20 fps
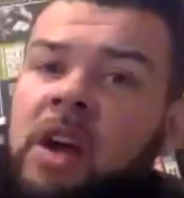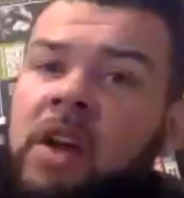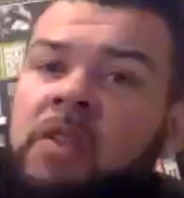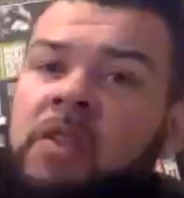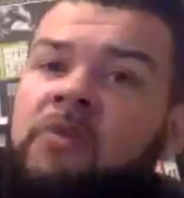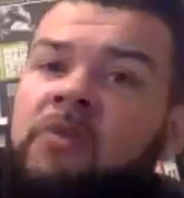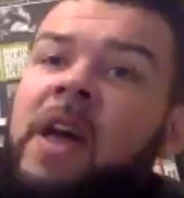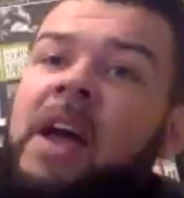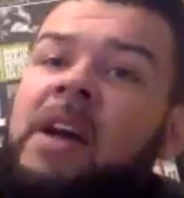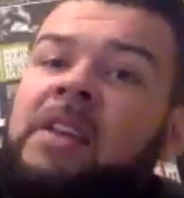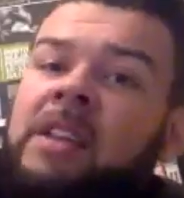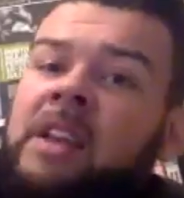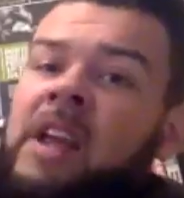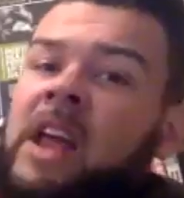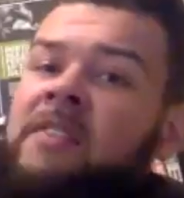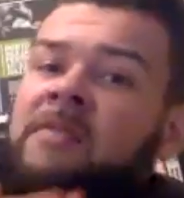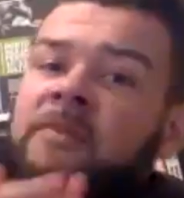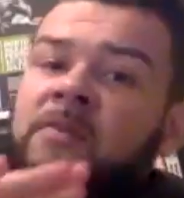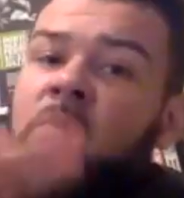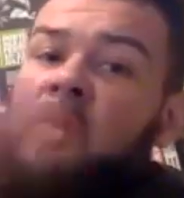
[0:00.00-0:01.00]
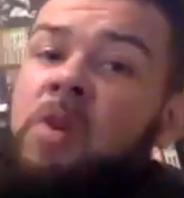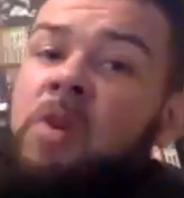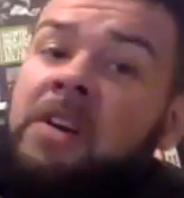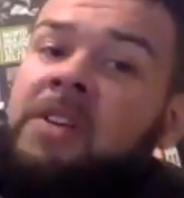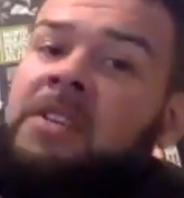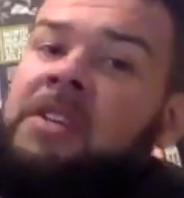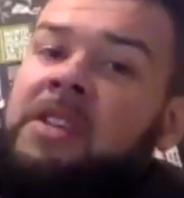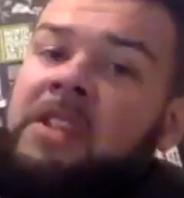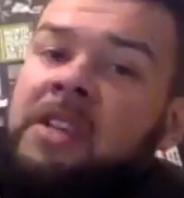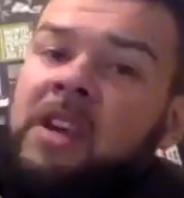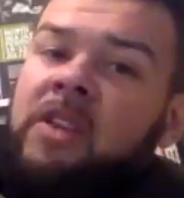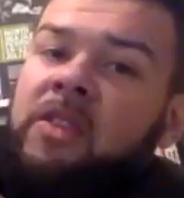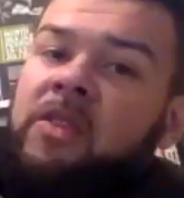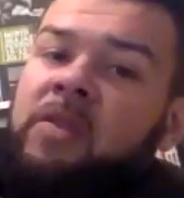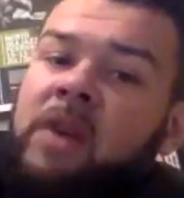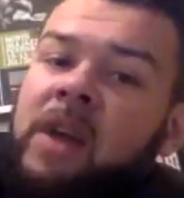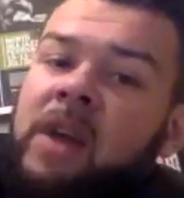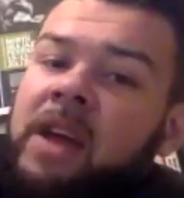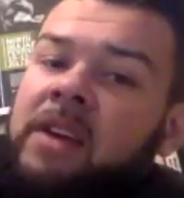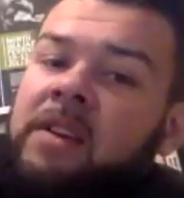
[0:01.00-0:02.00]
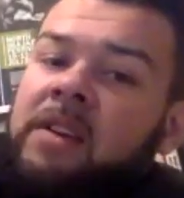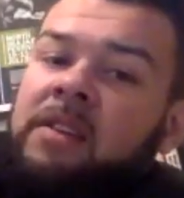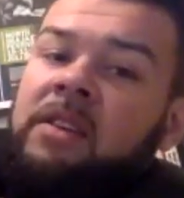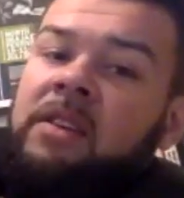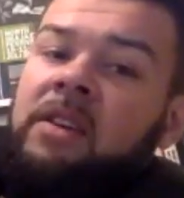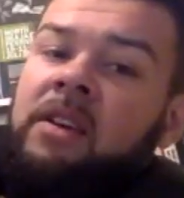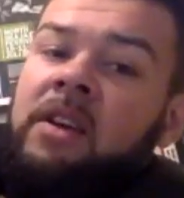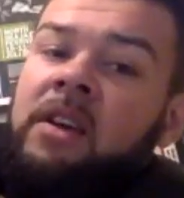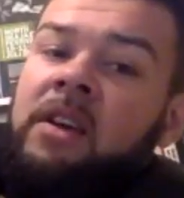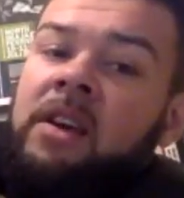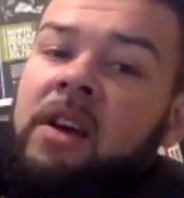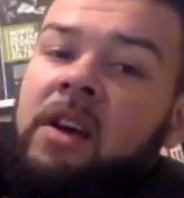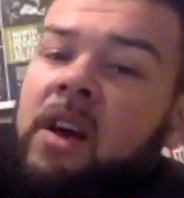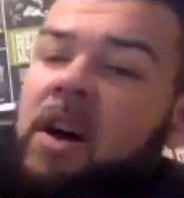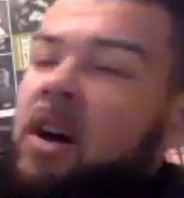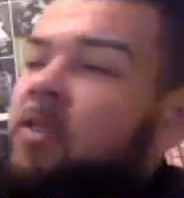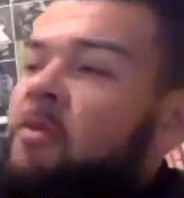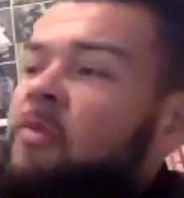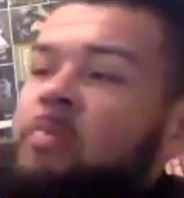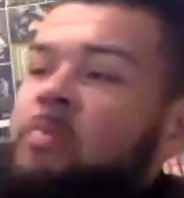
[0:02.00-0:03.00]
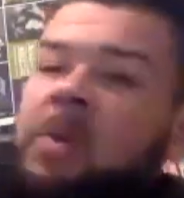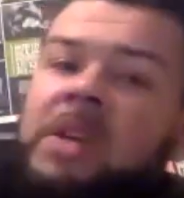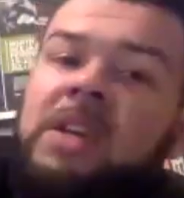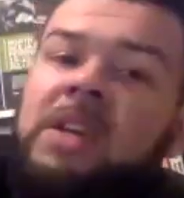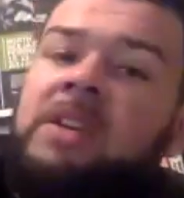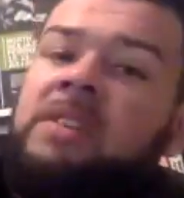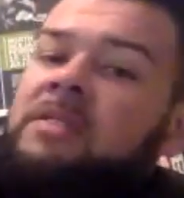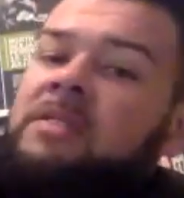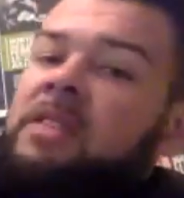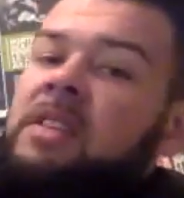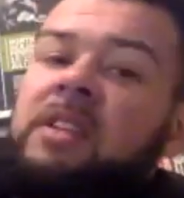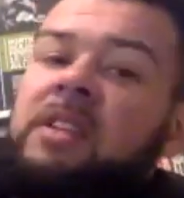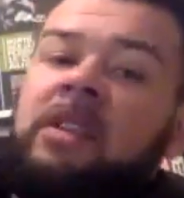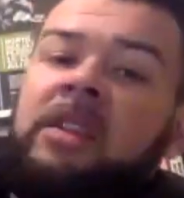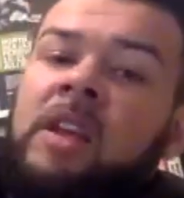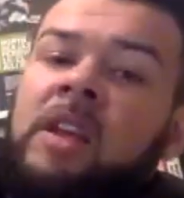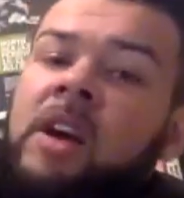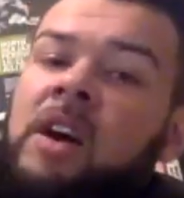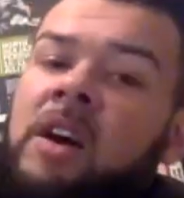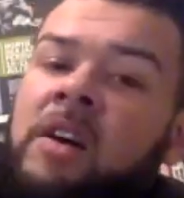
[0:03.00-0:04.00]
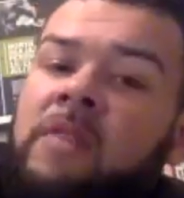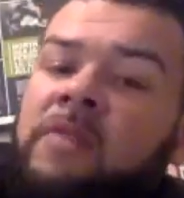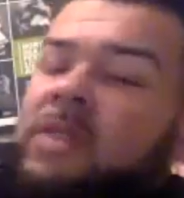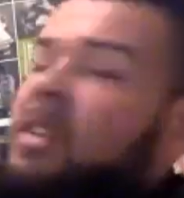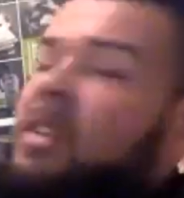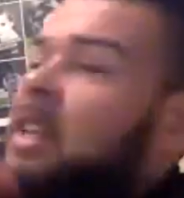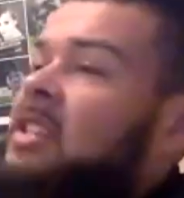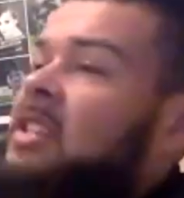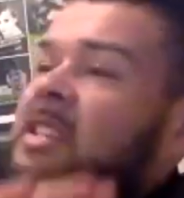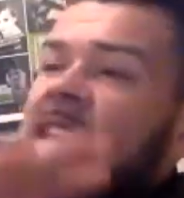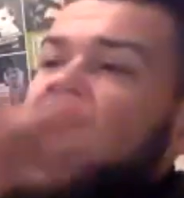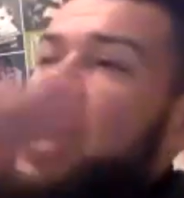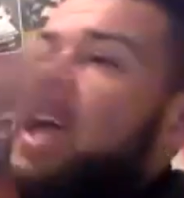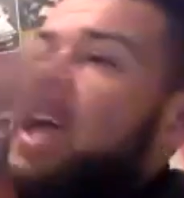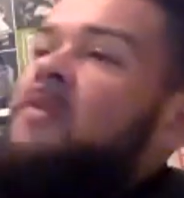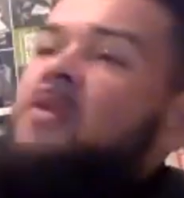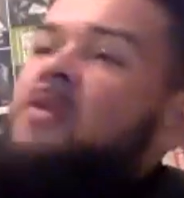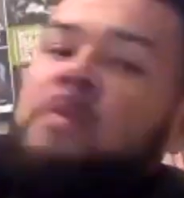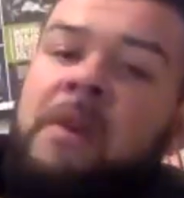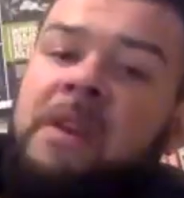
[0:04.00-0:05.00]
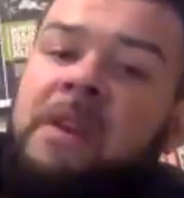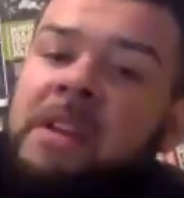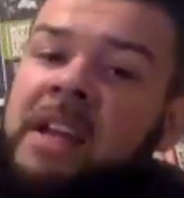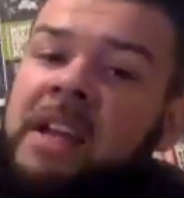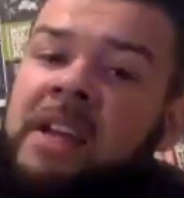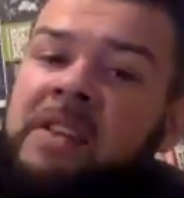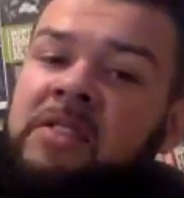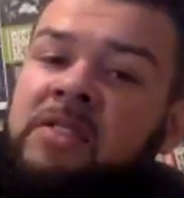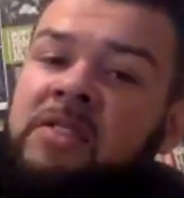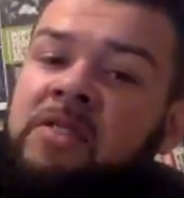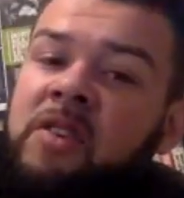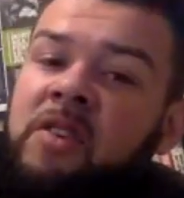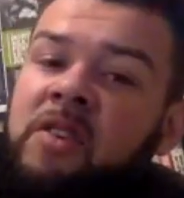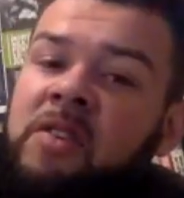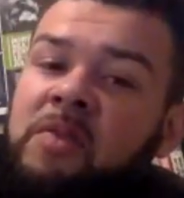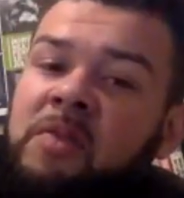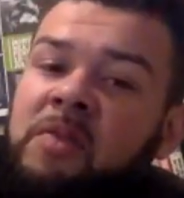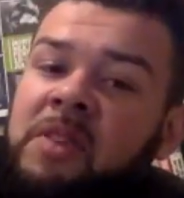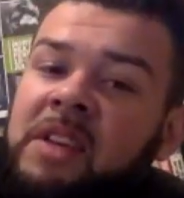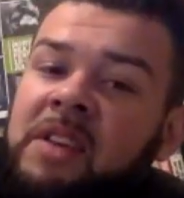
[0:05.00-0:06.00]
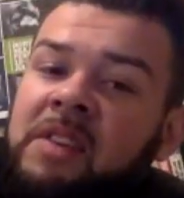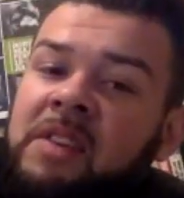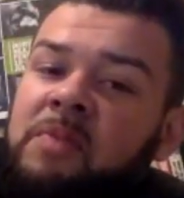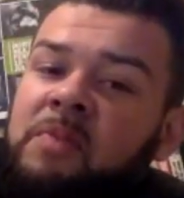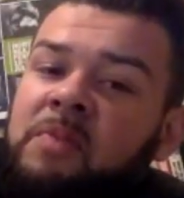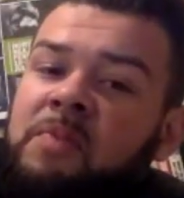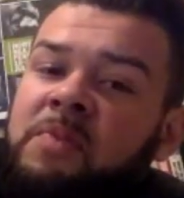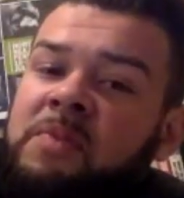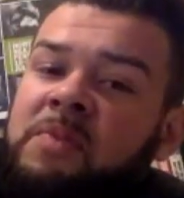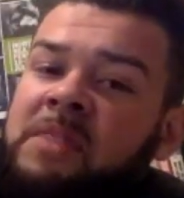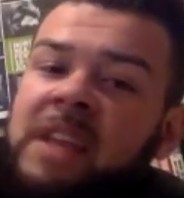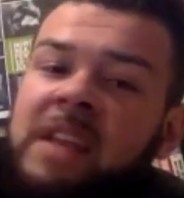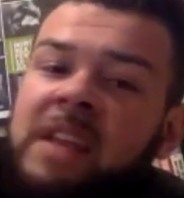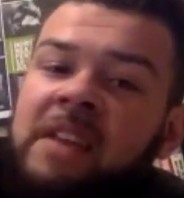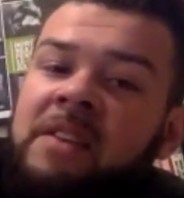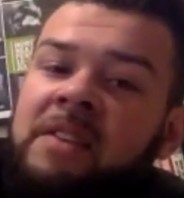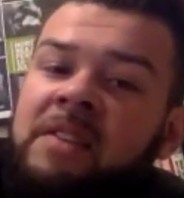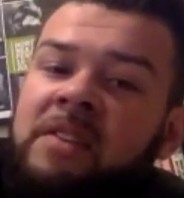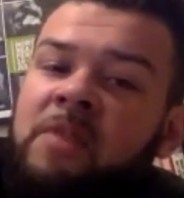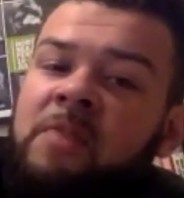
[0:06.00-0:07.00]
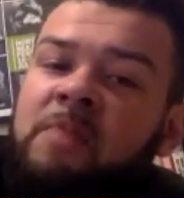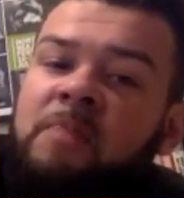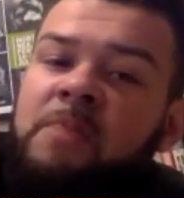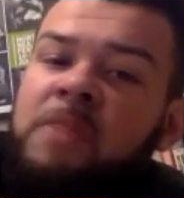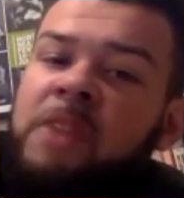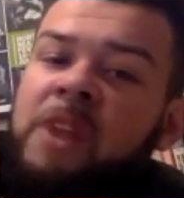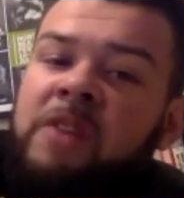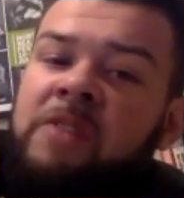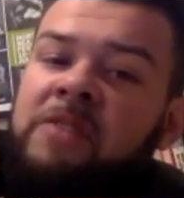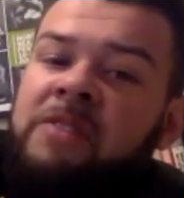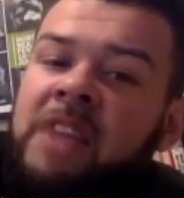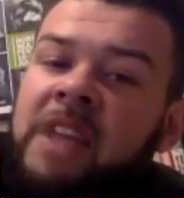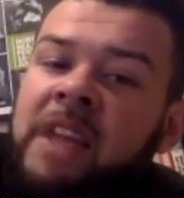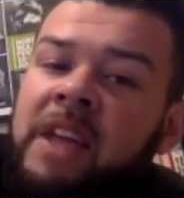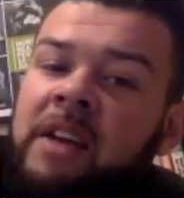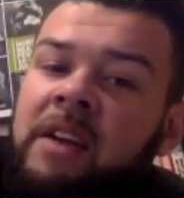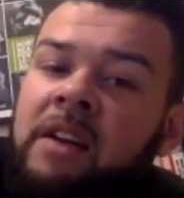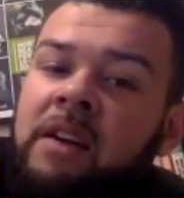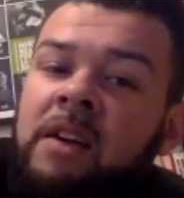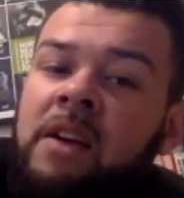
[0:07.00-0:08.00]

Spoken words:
on the fact that I've worked in the other end of peace and love, and everybody has a turn to get to say their thing.